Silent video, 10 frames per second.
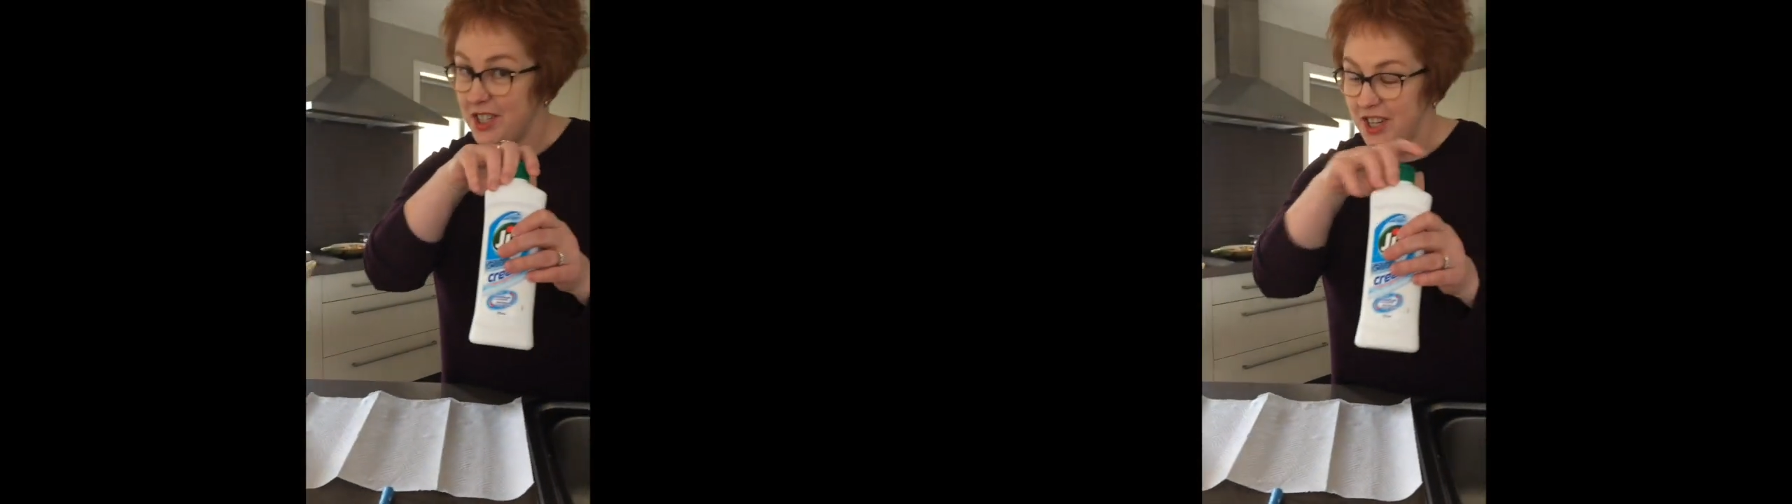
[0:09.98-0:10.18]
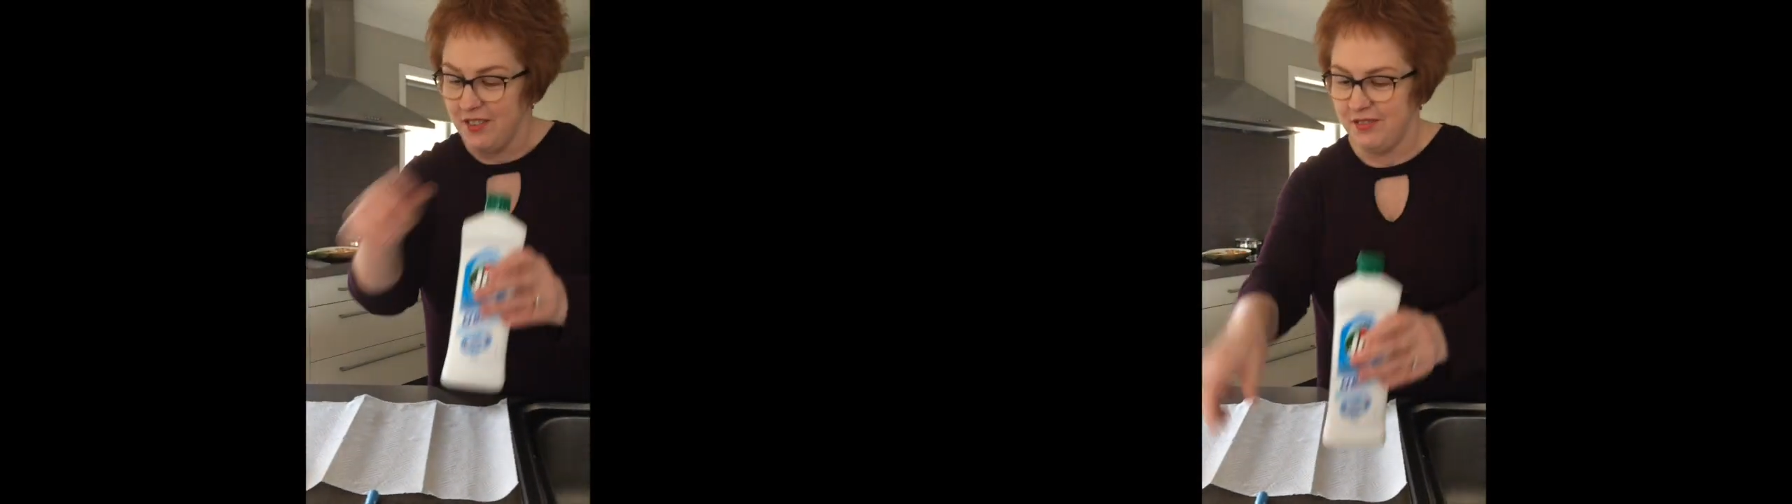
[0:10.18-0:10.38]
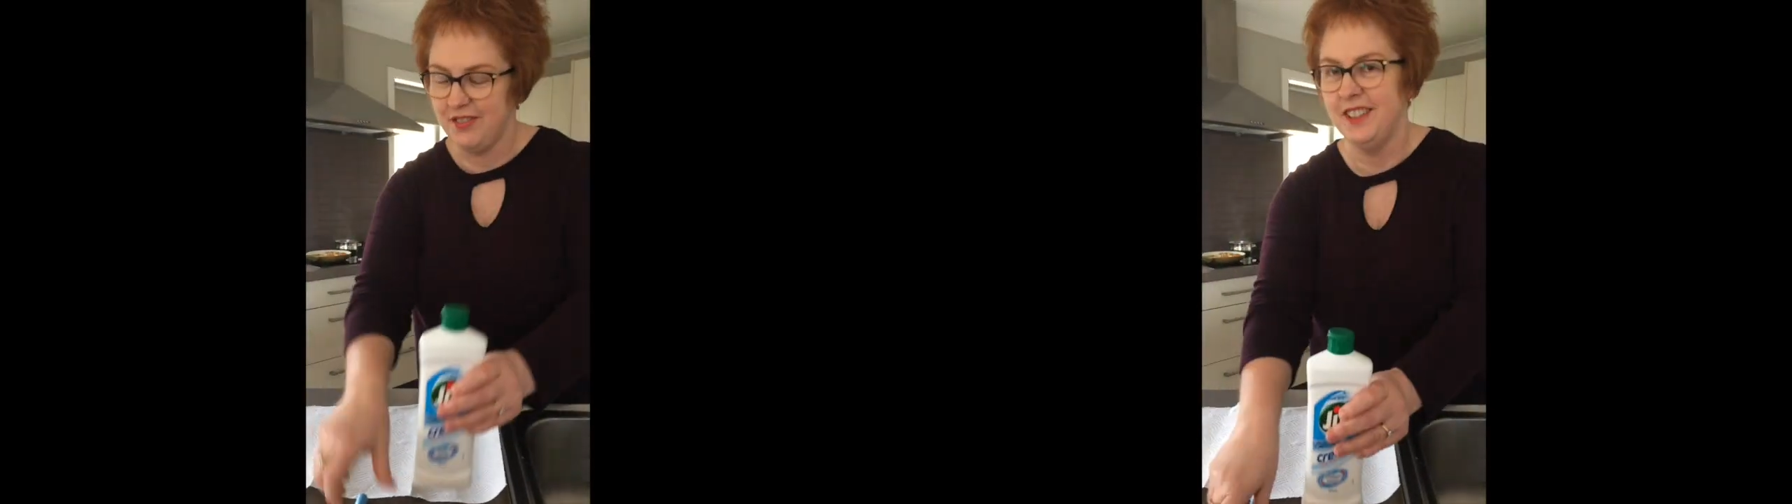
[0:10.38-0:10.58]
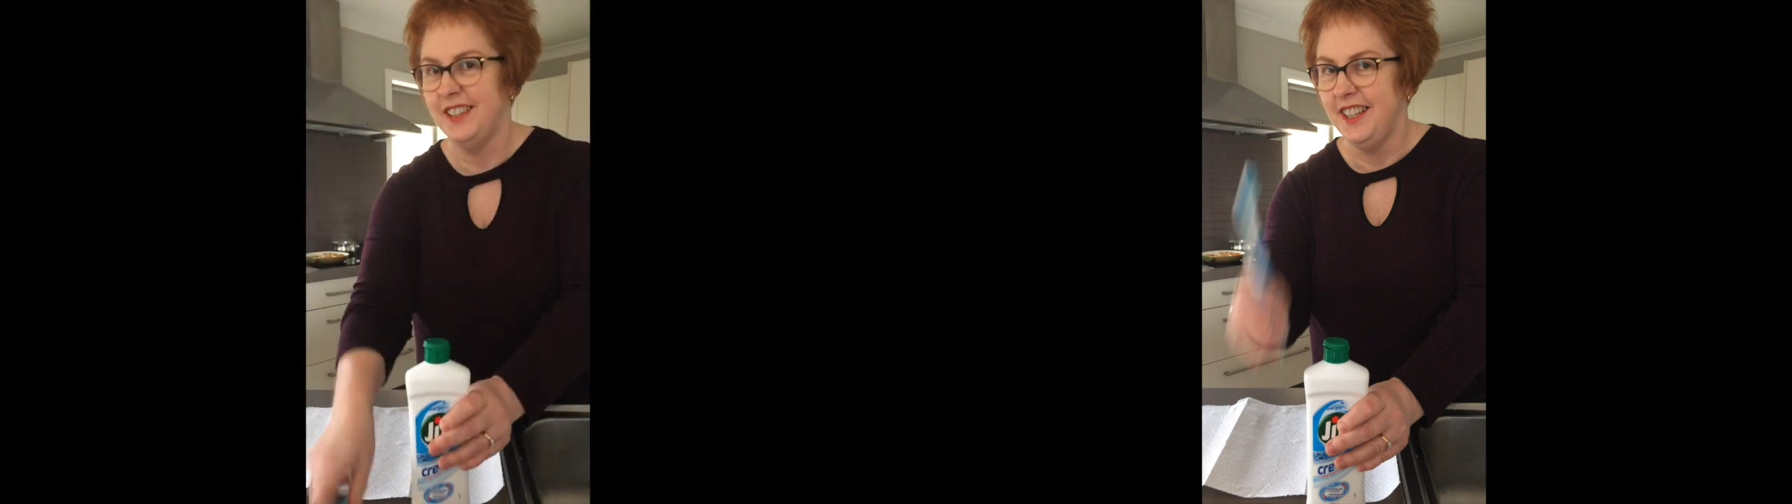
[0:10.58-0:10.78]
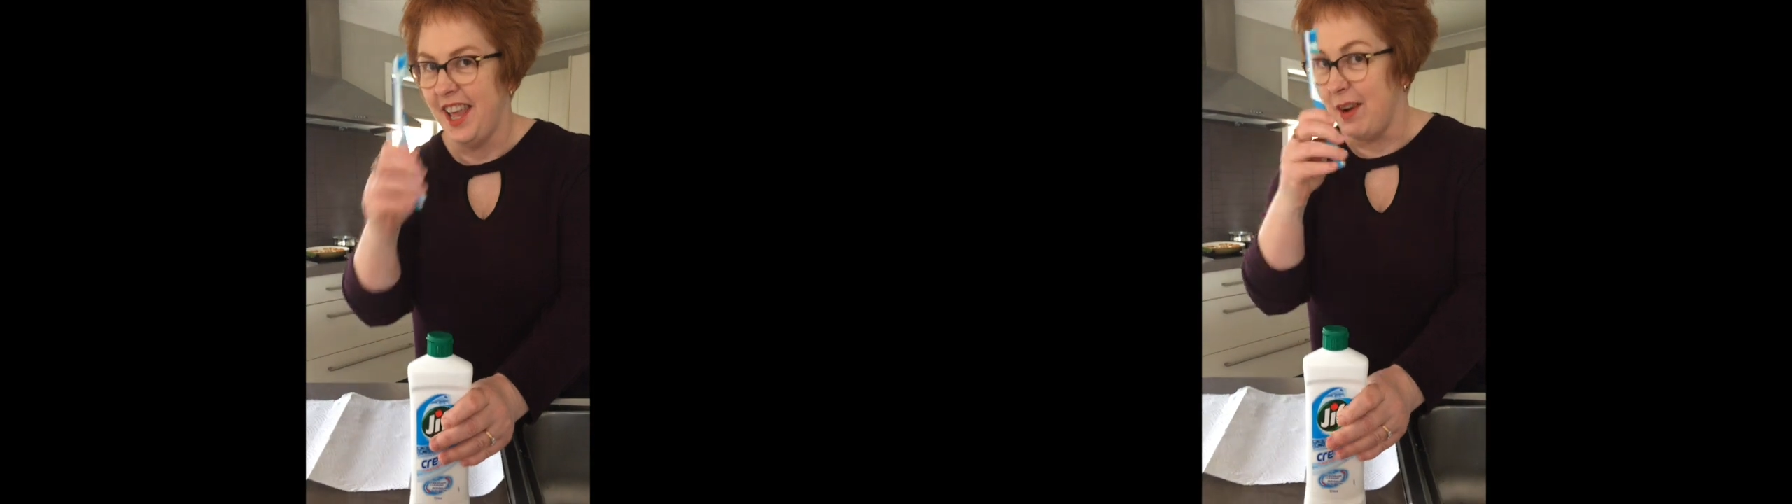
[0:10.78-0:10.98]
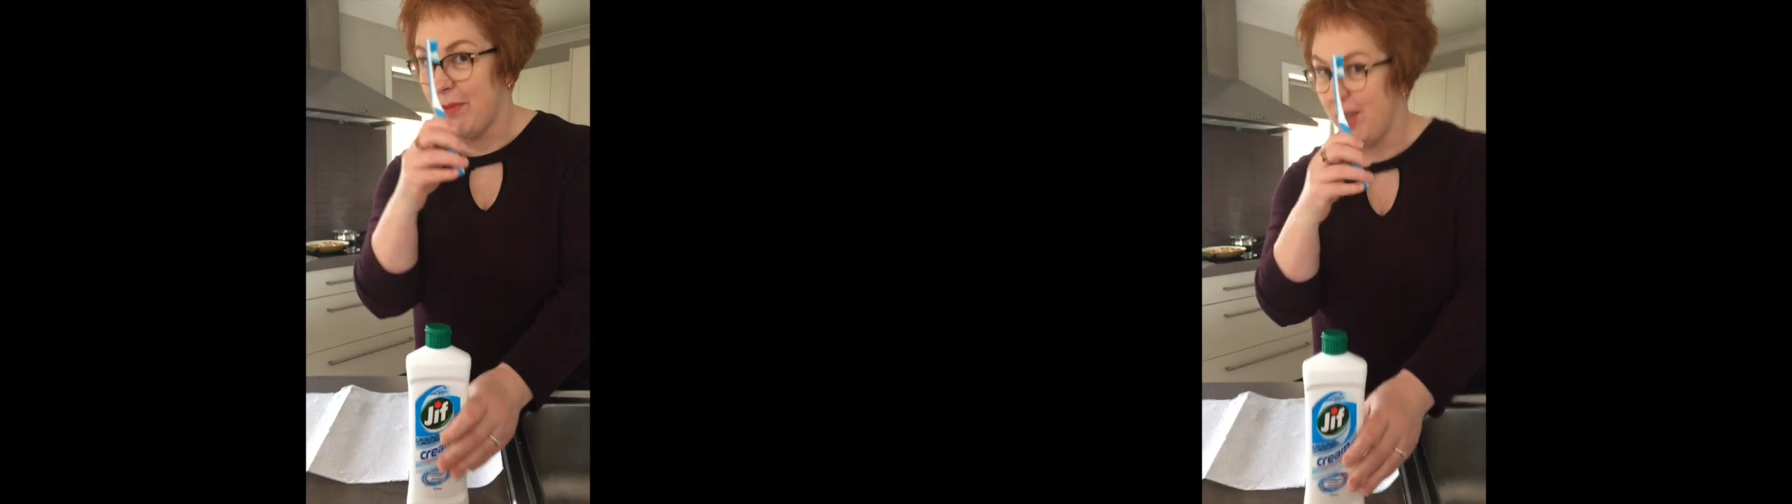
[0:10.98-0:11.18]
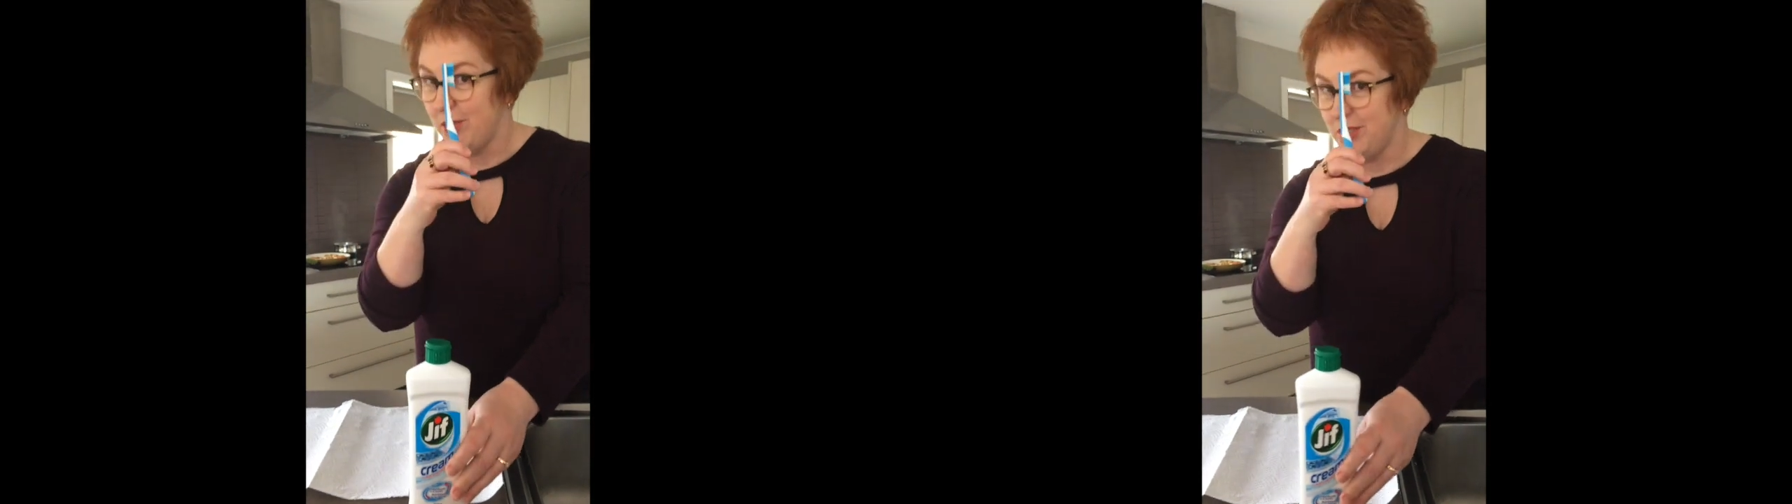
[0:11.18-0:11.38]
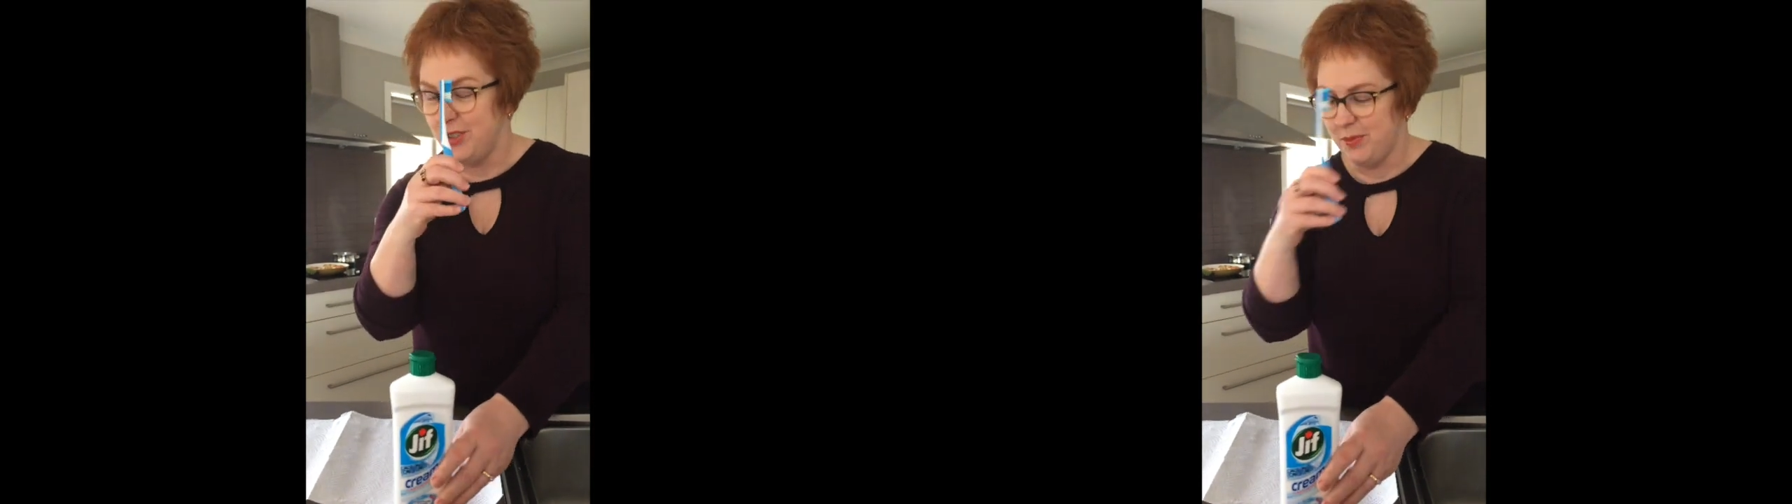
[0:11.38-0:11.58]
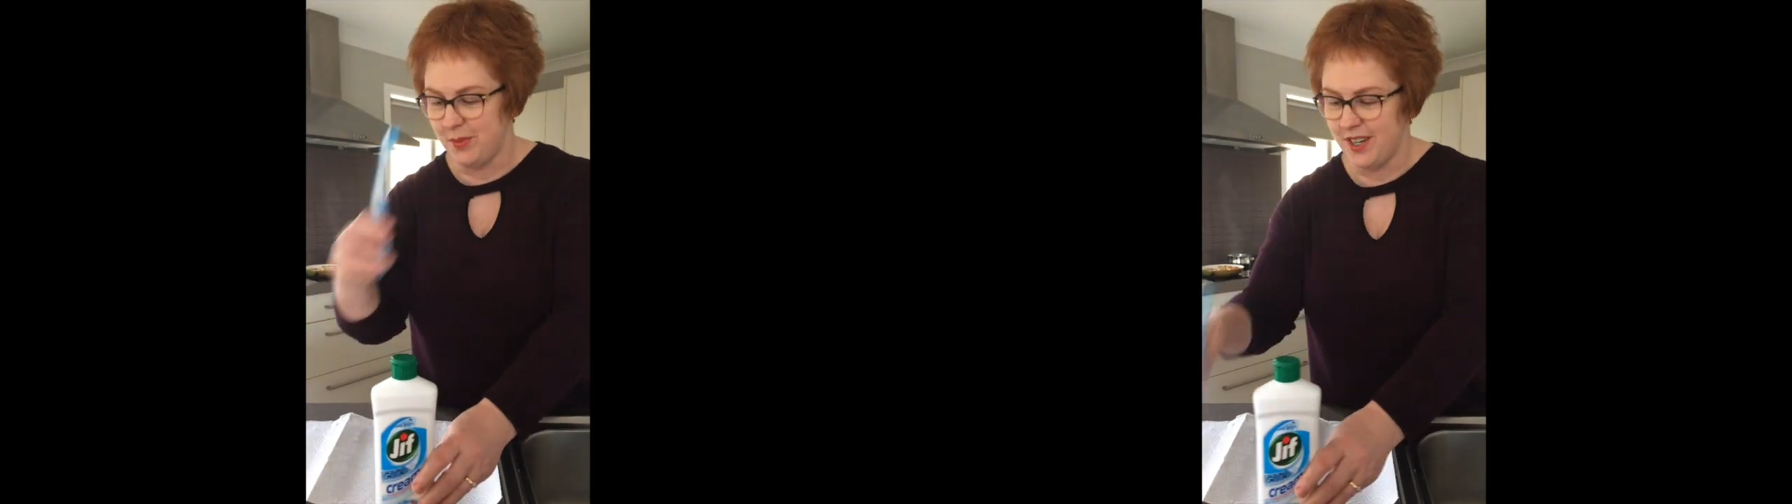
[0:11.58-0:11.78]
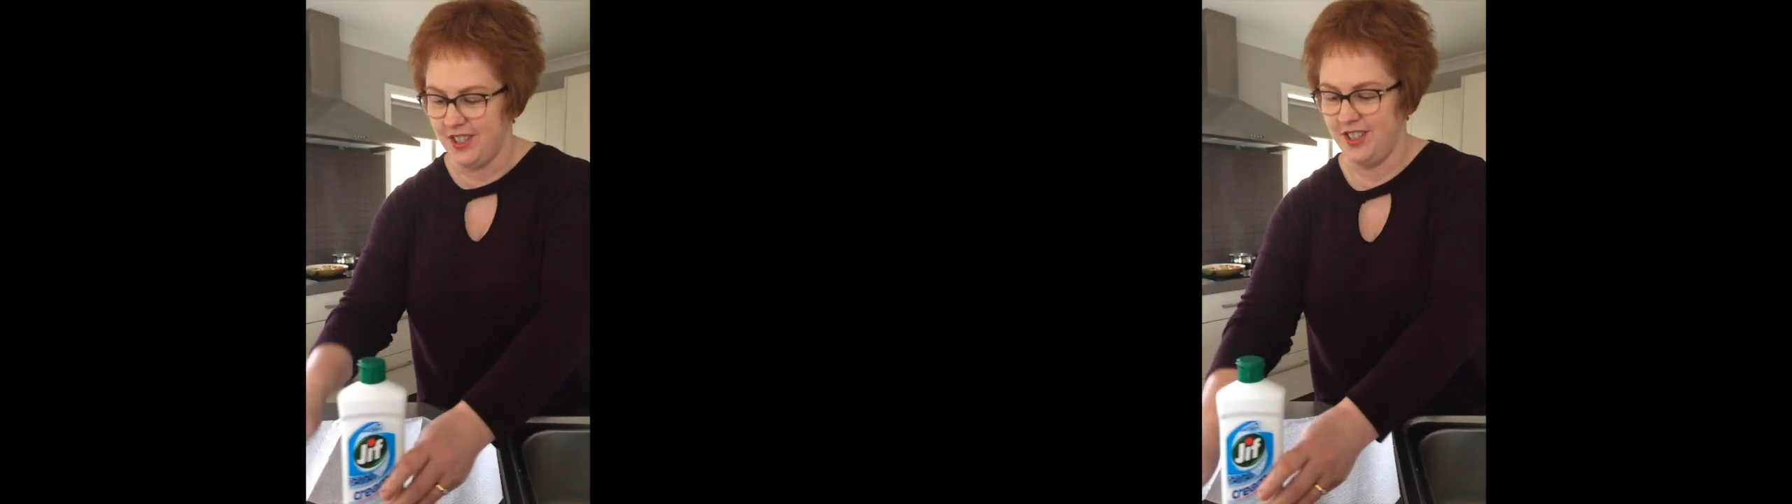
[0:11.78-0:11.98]
Jif and my old
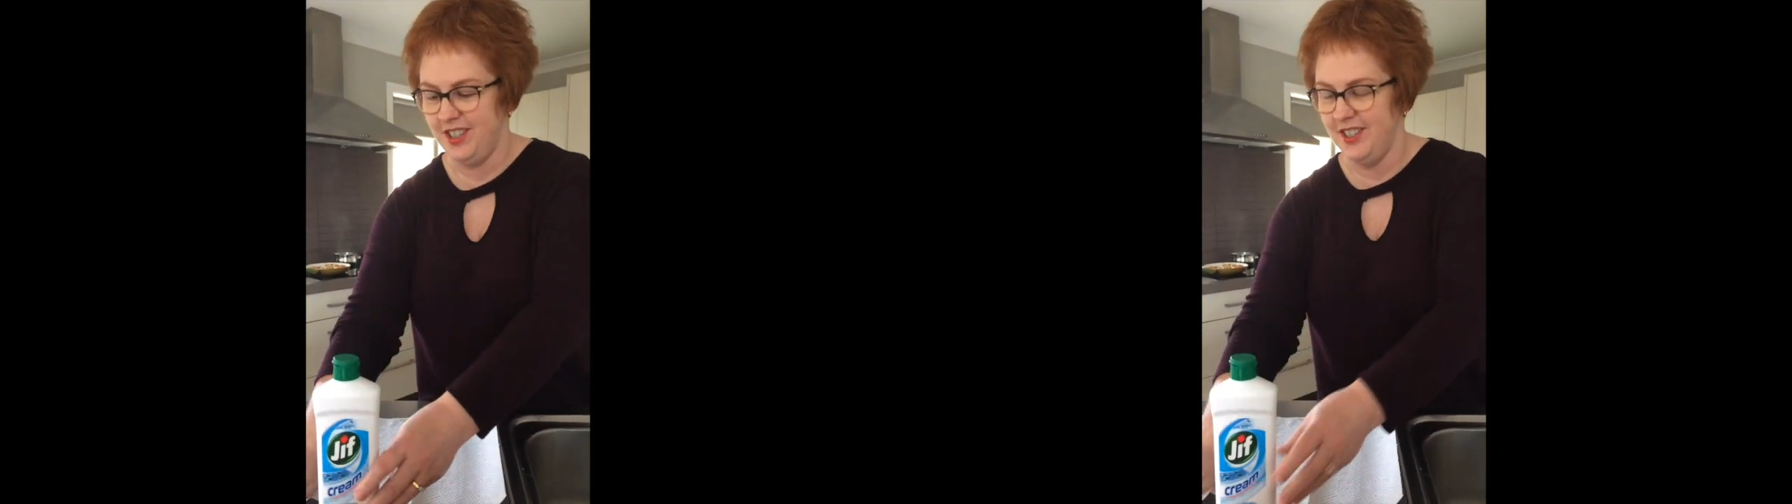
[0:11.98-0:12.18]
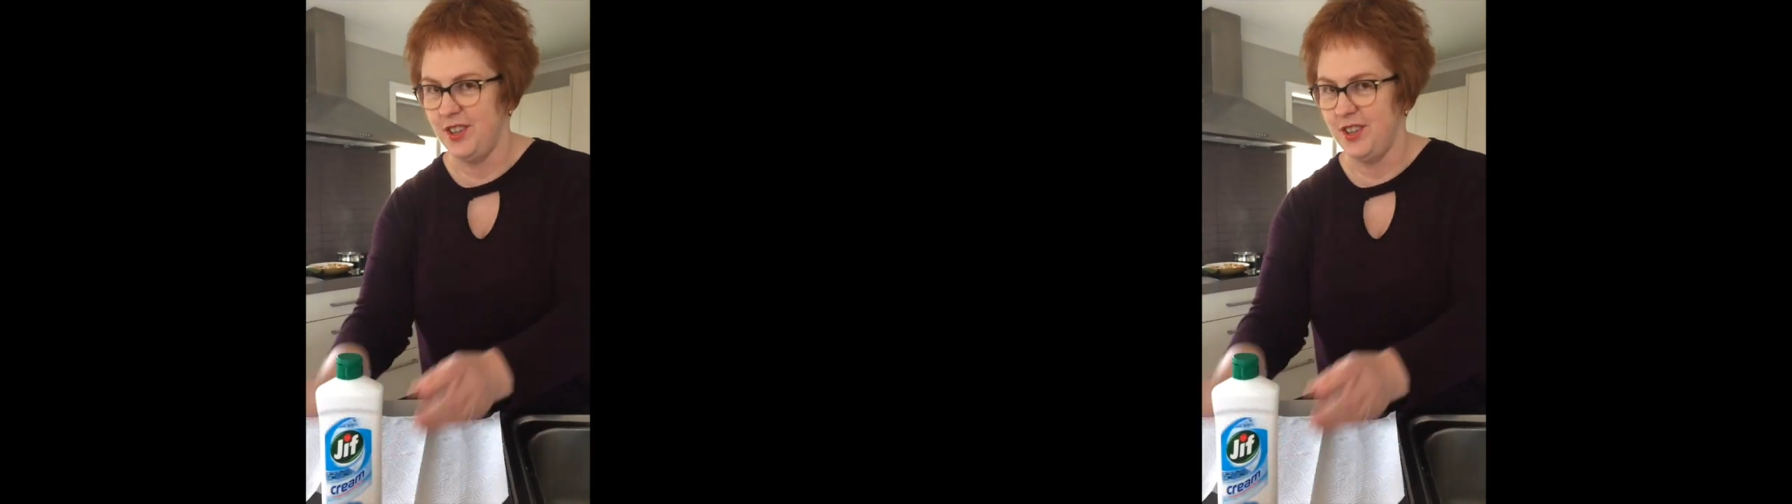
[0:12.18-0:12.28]
toothbrush.